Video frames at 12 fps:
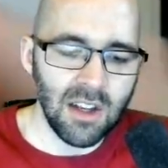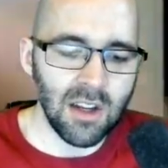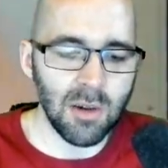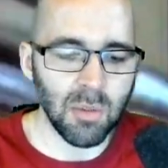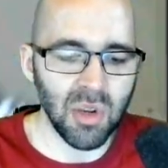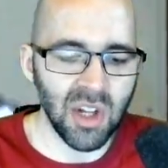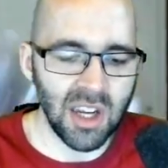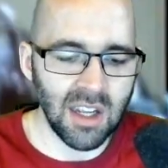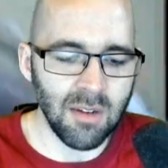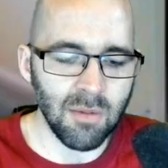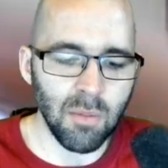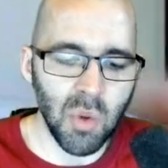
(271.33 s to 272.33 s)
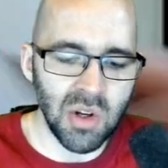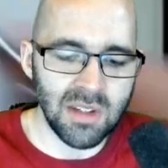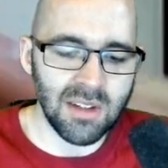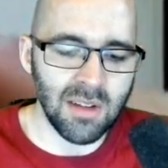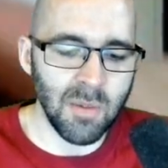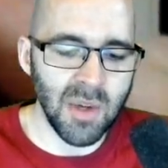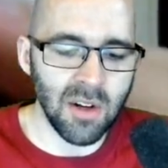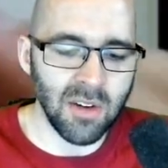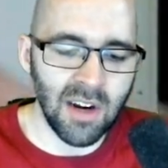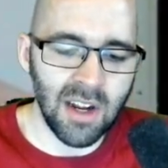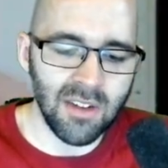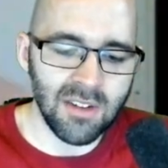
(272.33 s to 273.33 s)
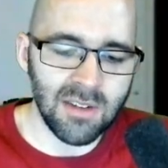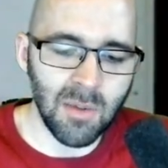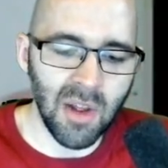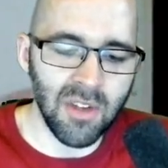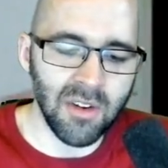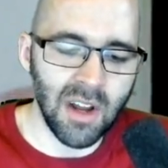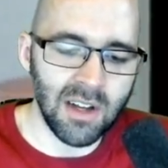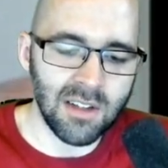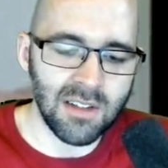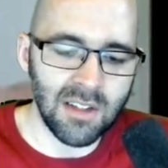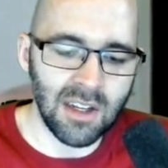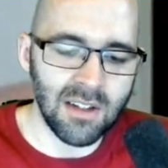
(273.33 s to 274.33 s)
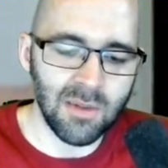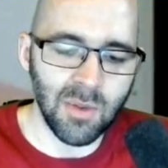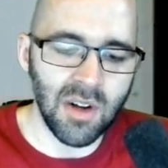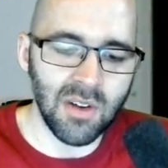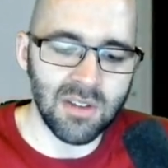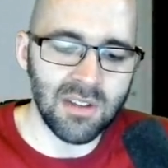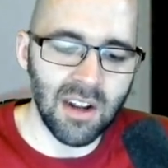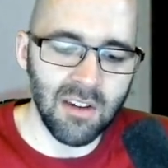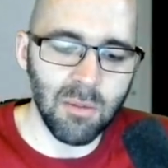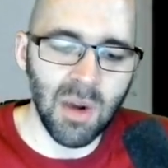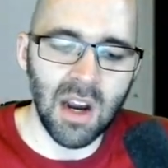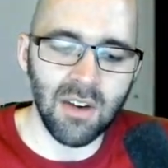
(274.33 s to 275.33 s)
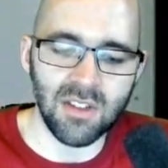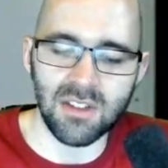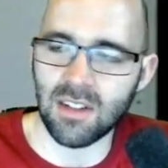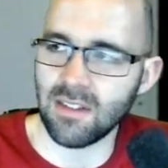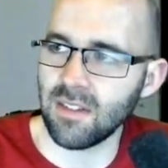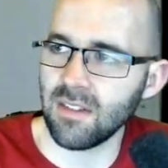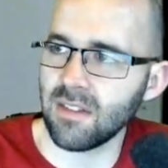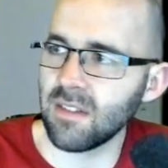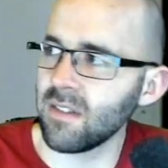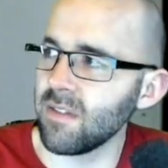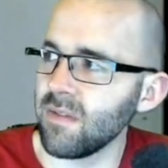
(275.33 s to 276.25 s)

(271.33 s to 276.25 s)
You could plug in points in the middle, right? There's some other nice things. We know what sine of pi over 6 is.